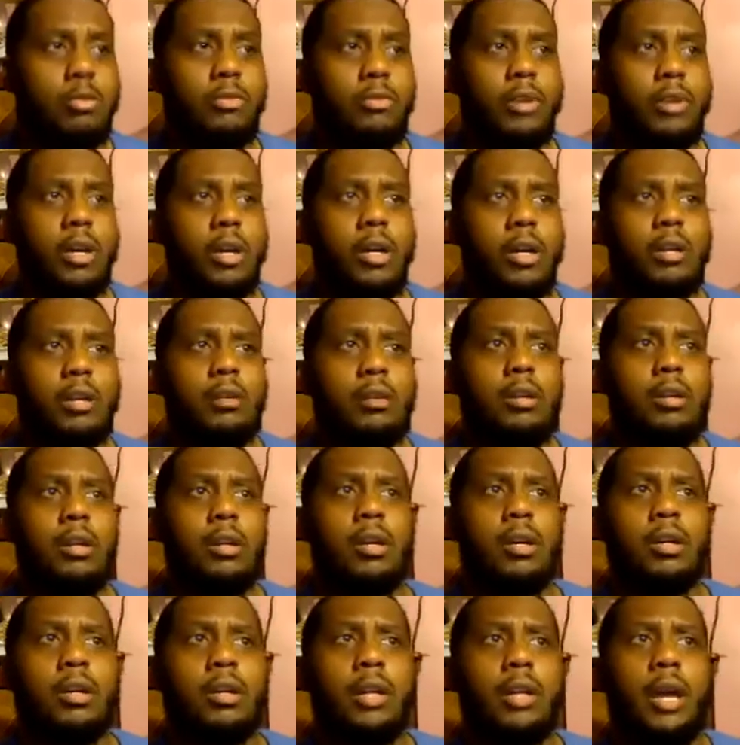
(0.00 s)
fine.
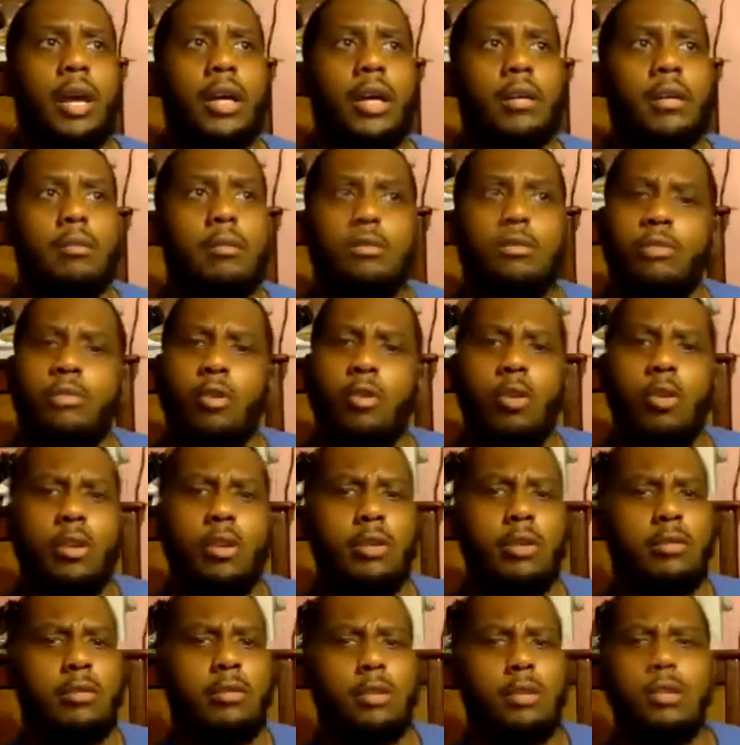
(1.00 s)
Like
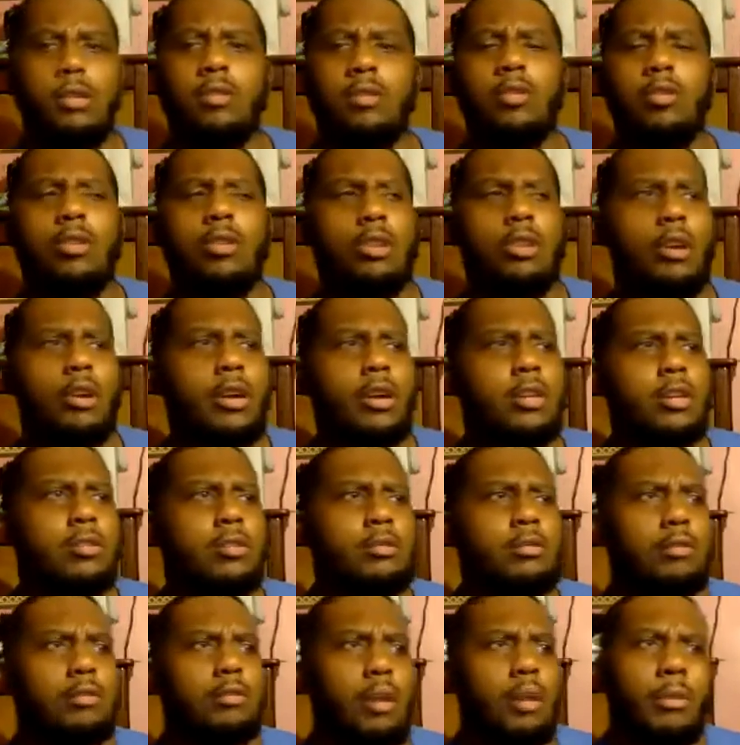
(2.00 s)
40, still going
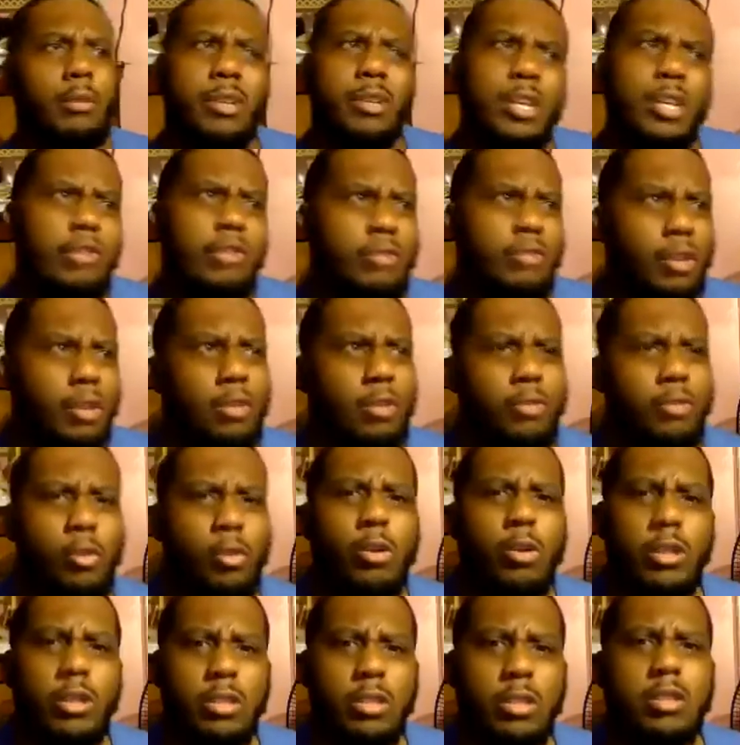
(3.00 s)
crazy. I mean, even though
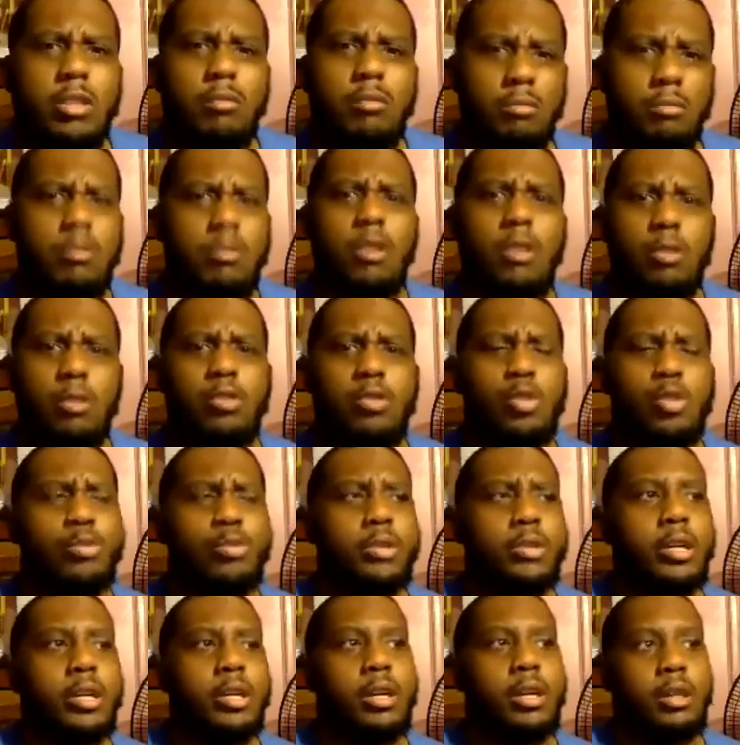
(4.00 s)
40's, super
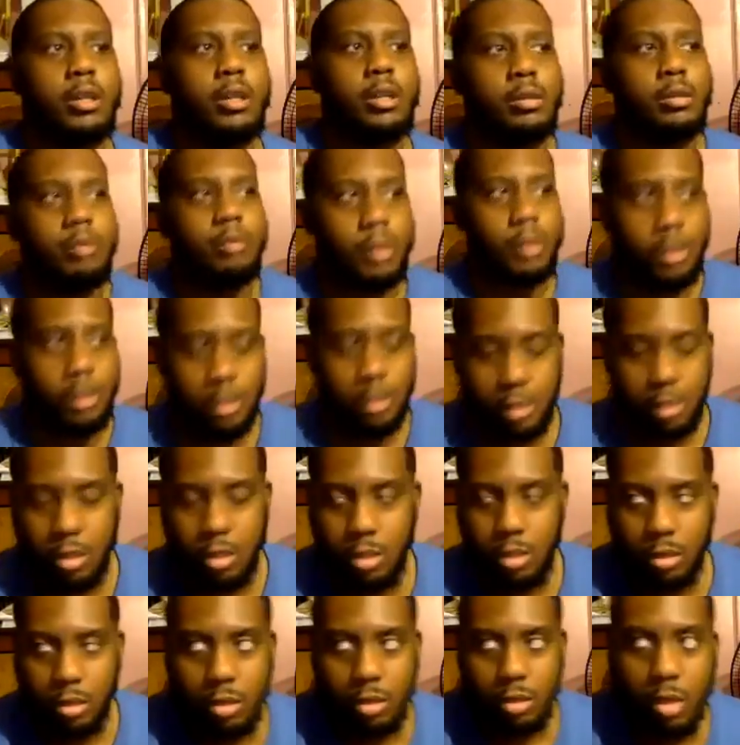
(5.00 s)
young, but
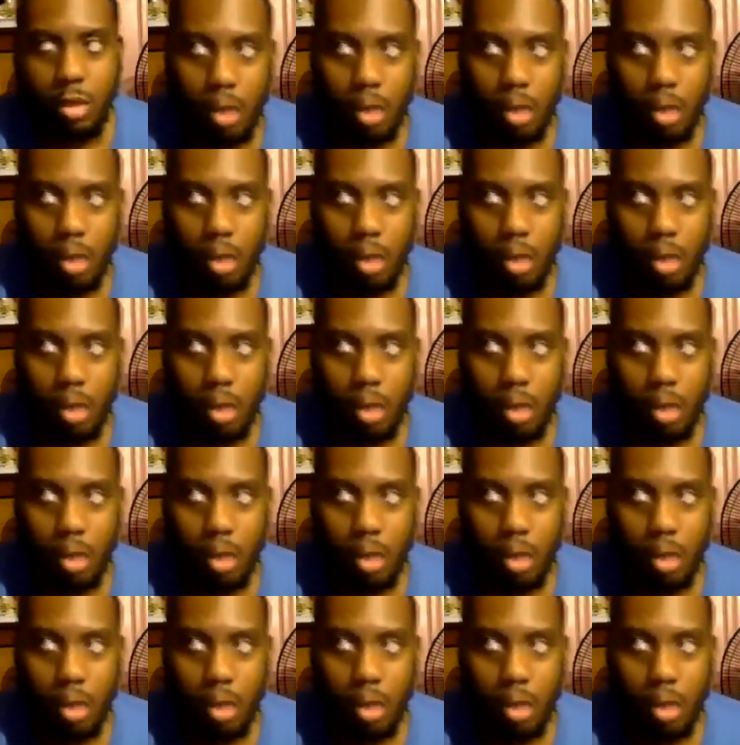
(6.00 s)
still.